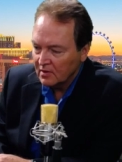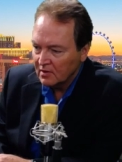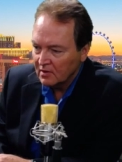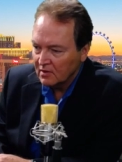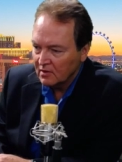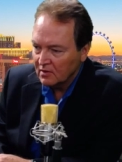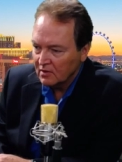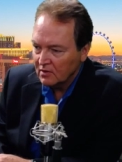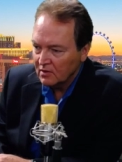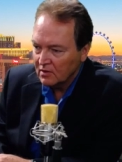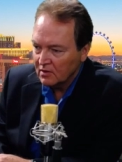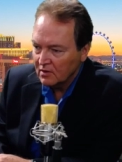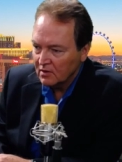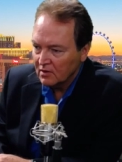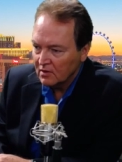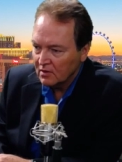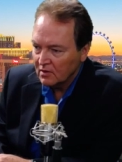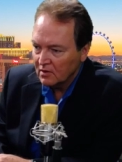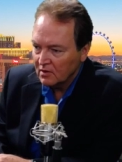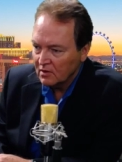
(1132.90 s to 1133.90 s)

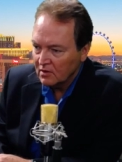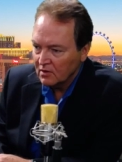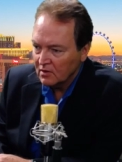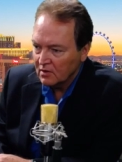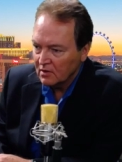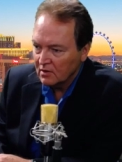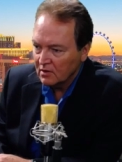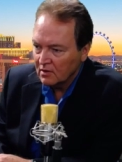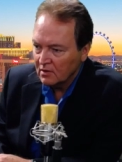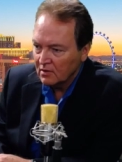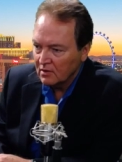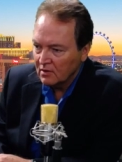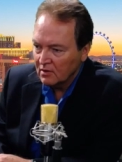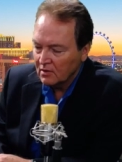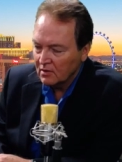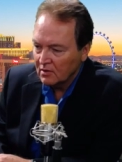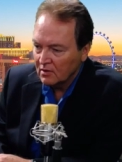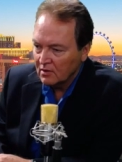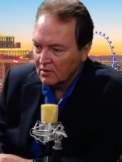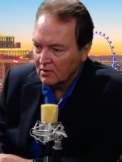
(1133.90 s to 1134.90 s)

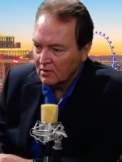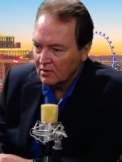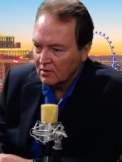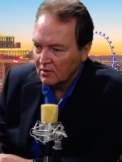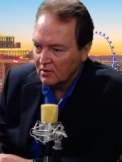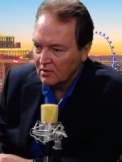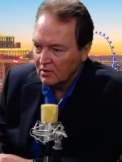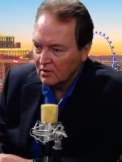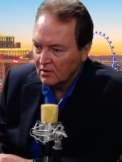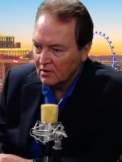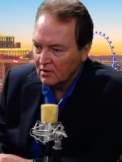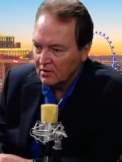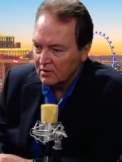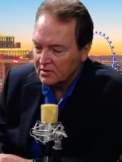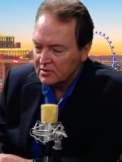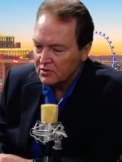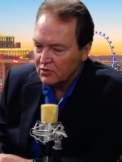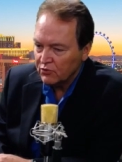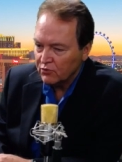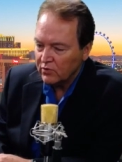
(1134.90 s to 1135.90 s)
3408.
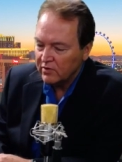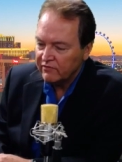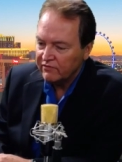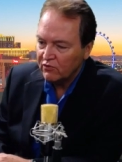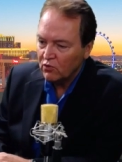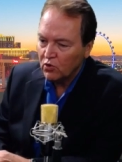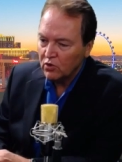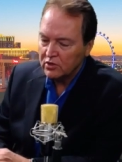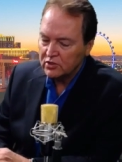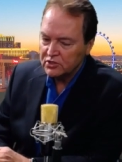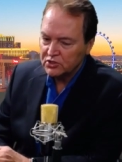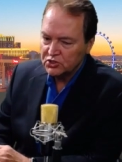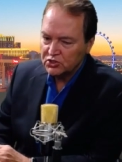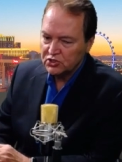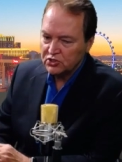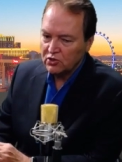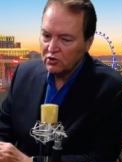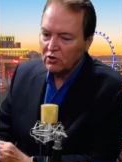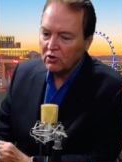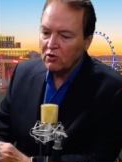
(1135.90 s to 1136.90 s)

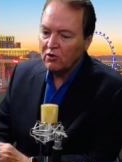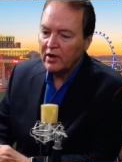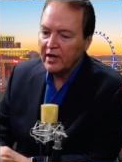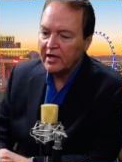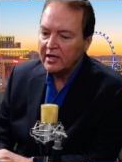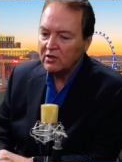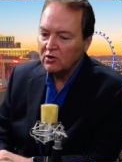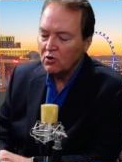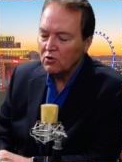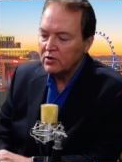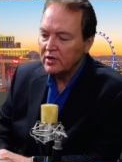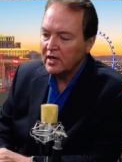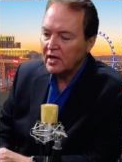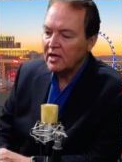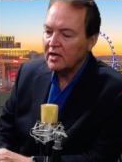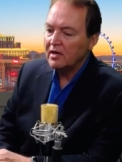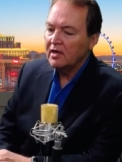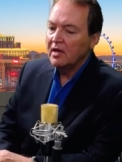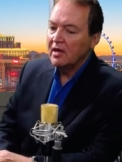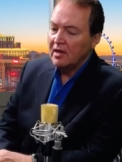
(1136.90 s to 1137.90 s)
3408.
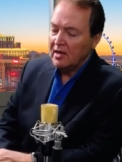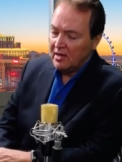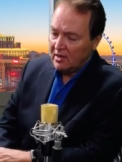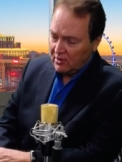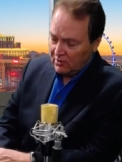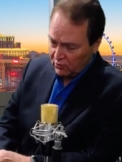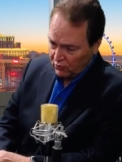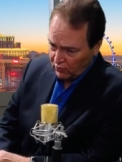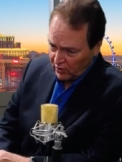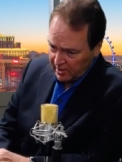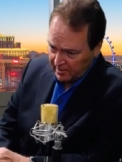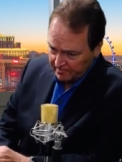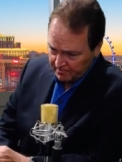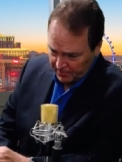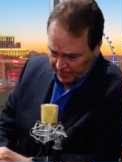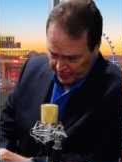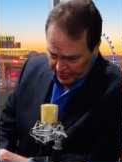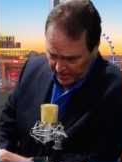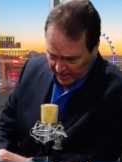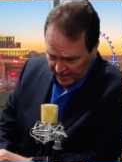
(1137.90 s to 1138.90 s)
Okay, great.
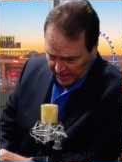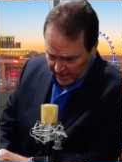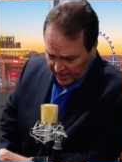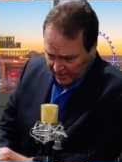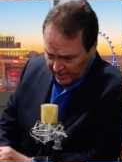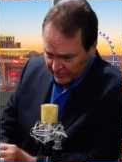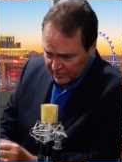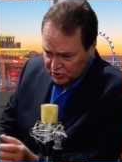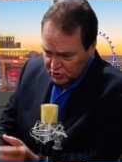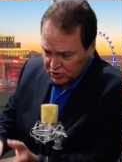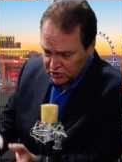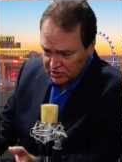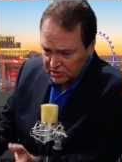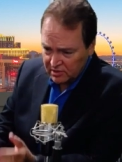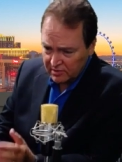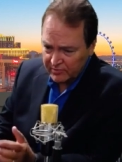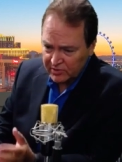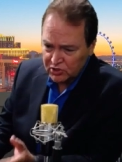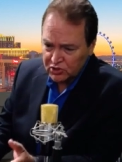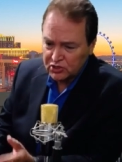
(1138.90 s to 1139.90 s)
And let me
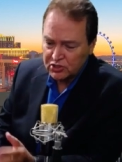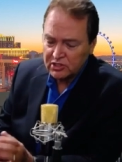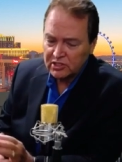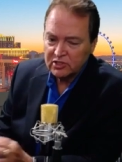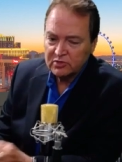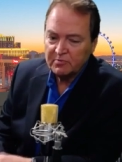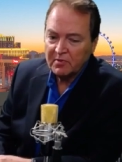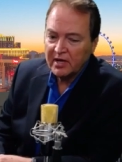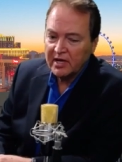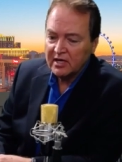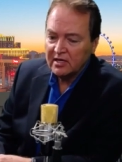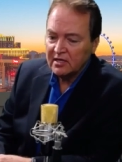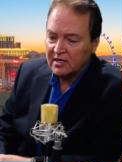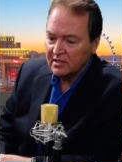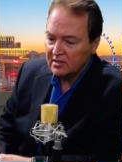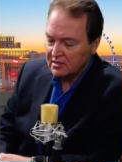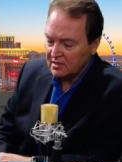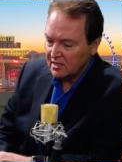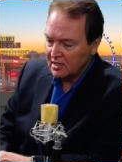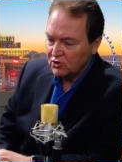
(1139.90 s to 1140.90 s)
just explain
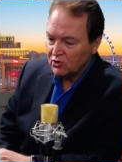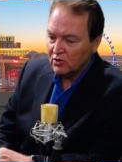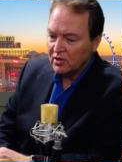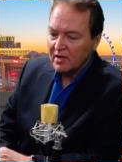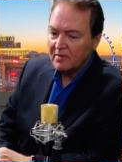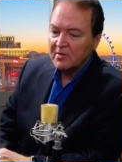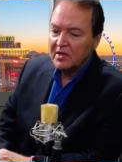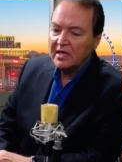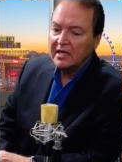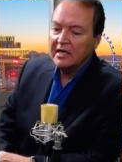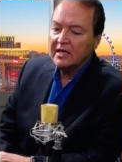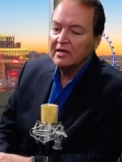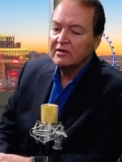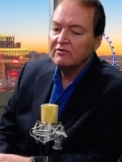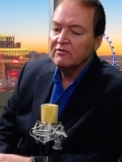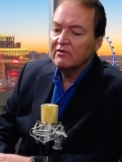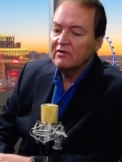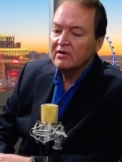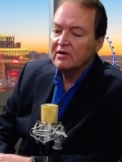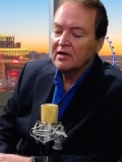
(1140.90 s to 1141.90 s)
that you're coming
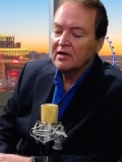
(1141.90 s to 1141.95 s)
in